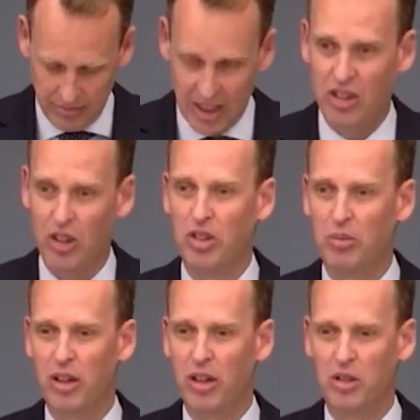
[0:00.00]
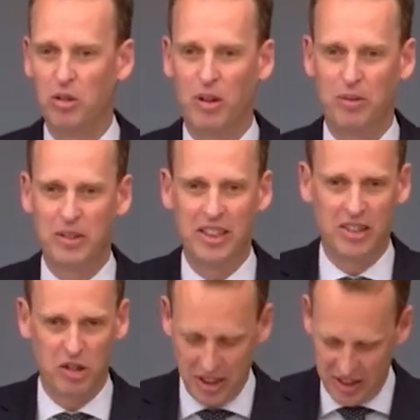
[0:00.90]
That's always a good moment in a
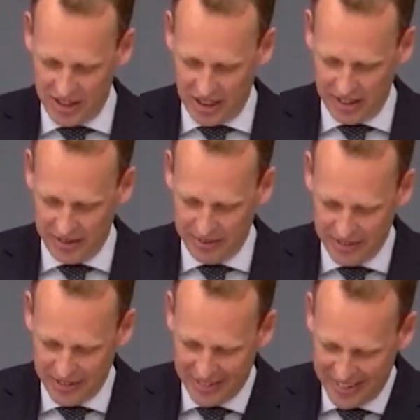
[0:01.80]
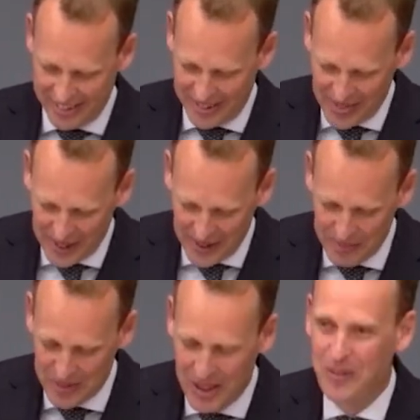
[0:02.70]
speech, isn't it?
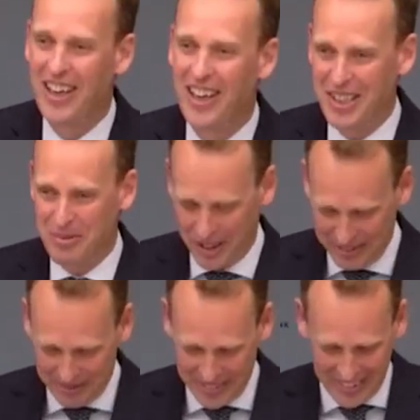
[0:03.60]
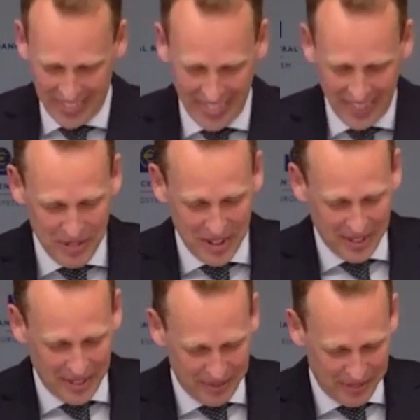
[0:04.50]
One last point.
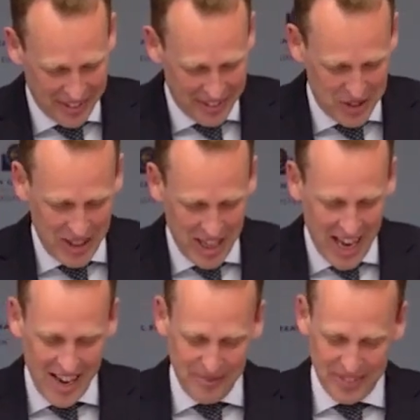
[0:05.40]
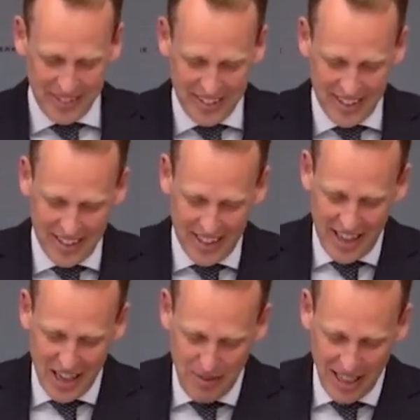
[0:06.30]
Today,
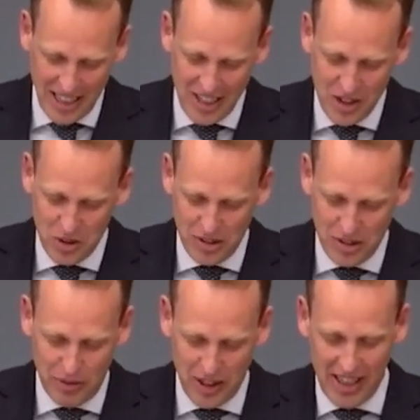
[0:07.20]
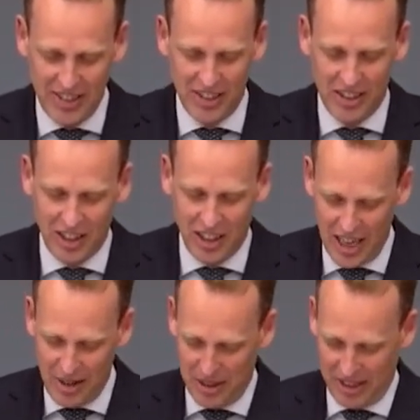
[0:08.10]
I have mainly used the phrase
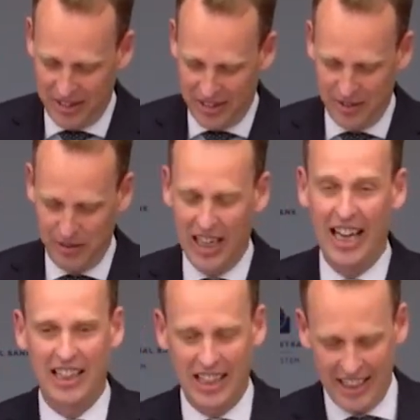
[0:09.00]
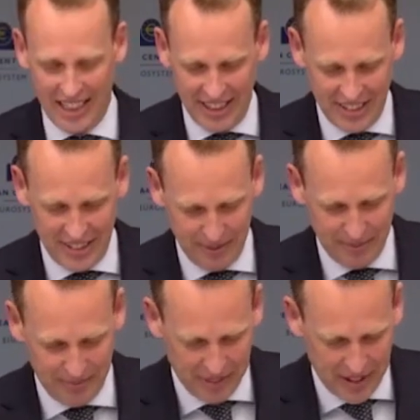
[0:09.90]
climate related litigation,
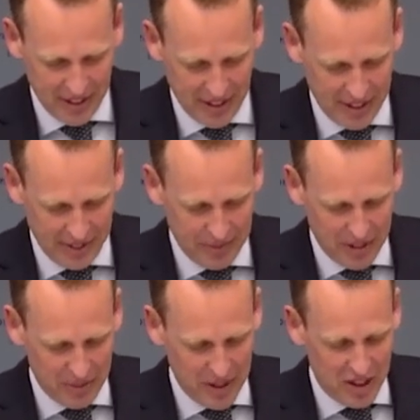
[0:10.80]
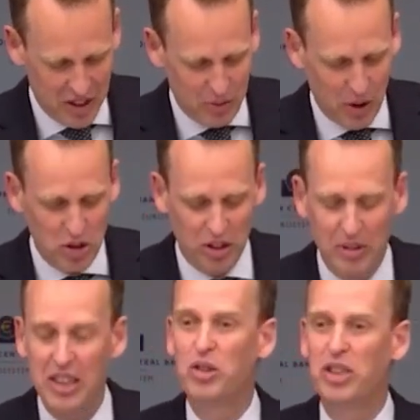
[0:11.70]
which is focused on
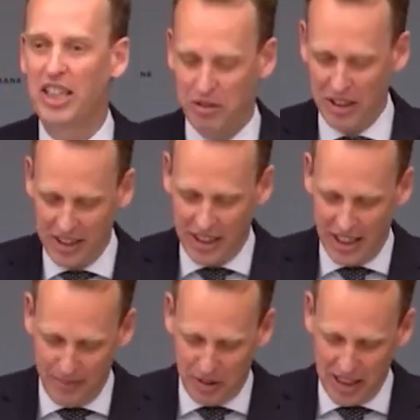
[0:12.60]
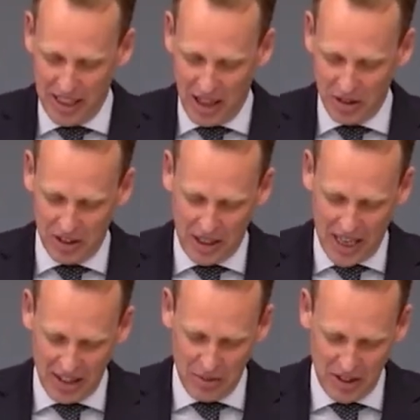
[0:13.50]
reducing green, um, greenhouse uh,
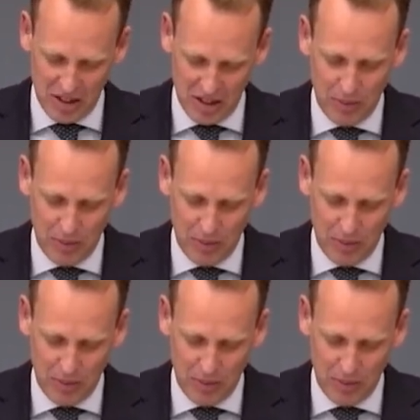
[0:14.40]
gas emissions.